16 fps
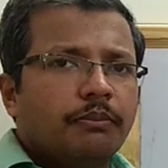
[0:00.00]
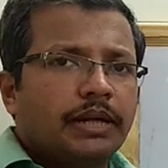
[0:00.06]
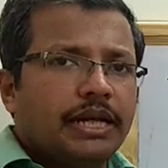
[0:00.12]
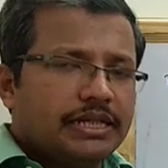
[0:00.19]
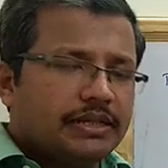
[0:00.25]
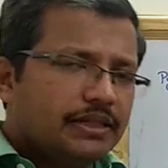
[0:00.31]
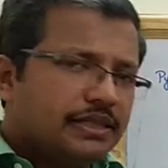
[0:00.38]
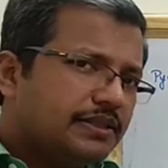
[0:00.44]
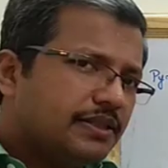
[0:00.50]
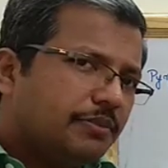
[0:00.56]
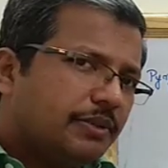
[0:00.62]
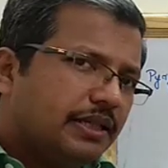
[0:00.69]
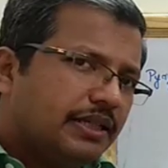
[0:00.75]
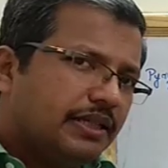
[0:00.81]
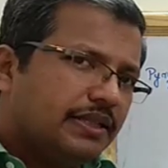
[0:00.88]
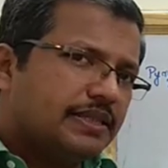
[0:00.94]
catalyzed
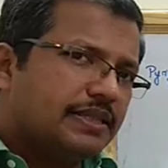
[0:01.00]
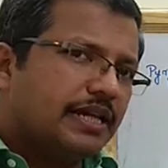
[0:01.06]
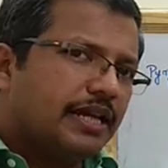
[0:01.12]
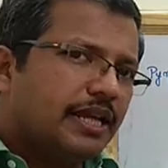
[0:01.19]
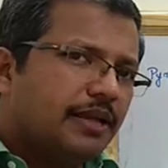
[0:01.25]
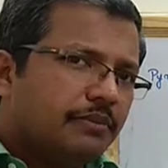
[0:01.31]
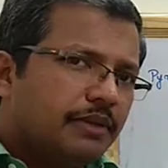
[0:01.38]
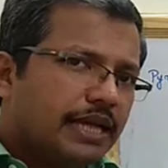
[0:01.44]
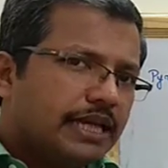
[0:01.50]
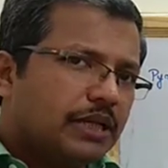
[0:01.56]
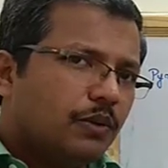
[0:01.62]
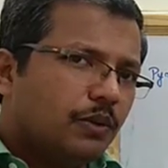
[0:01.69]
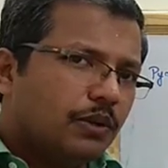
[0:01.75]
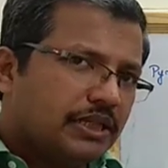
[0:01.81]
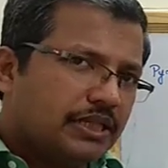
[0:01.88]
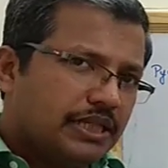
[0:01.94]
by the enzyme
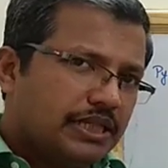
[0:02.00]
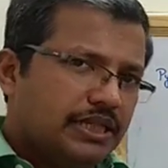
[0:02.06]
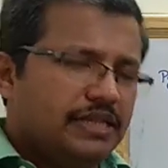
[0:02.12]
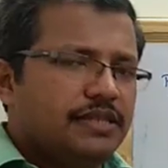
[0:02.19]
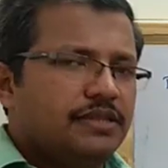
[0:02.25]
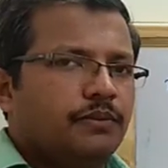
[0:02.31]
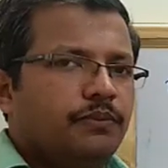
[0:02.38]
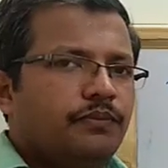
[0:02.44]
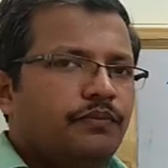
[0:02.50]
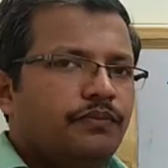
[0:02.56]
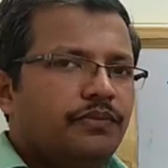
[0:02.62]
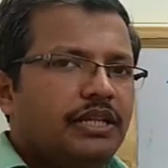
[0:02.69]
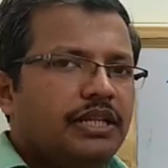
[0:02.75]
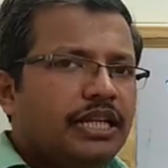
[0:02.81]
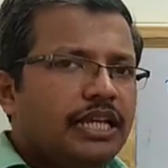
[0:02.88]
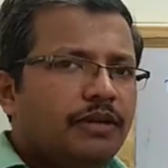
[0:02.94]
aconitase.
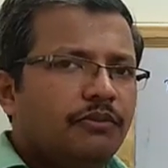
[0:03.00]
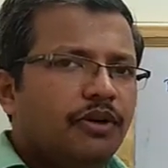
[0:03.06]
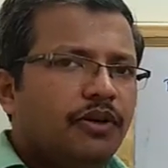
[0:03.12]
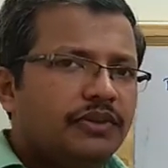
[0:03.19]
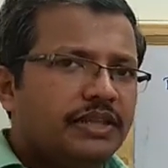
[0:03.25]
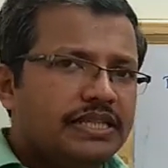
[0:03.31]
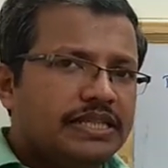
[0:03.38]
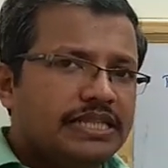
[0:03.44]
The name of the